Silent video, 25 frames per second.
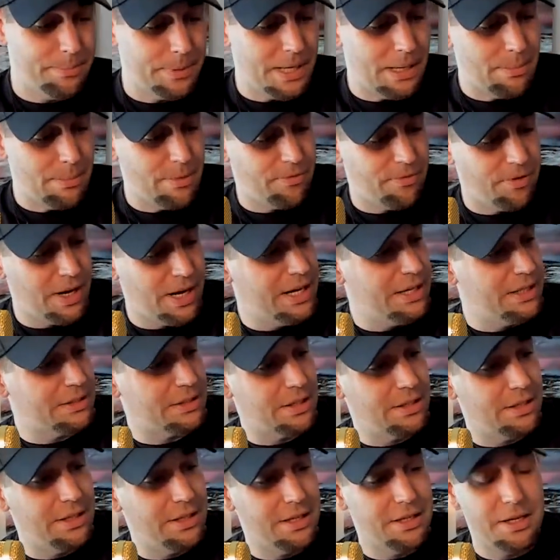and I'm afraid it's
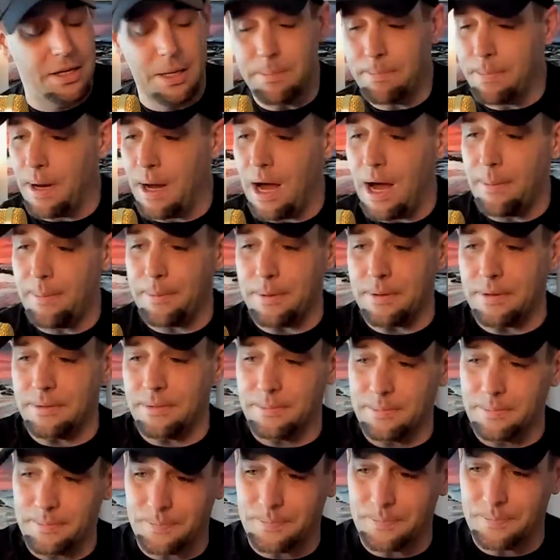going to end up popping,
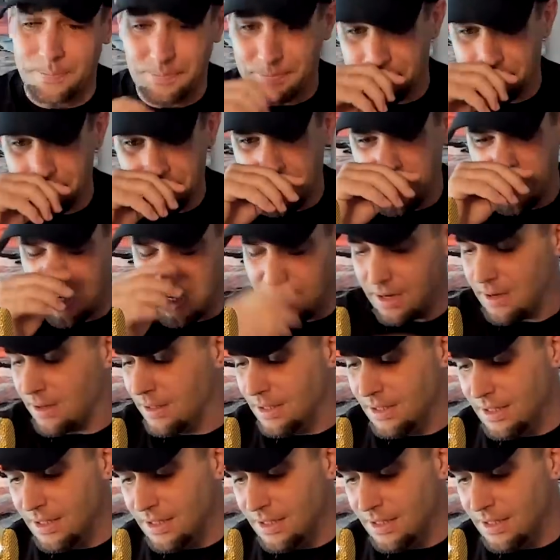okay?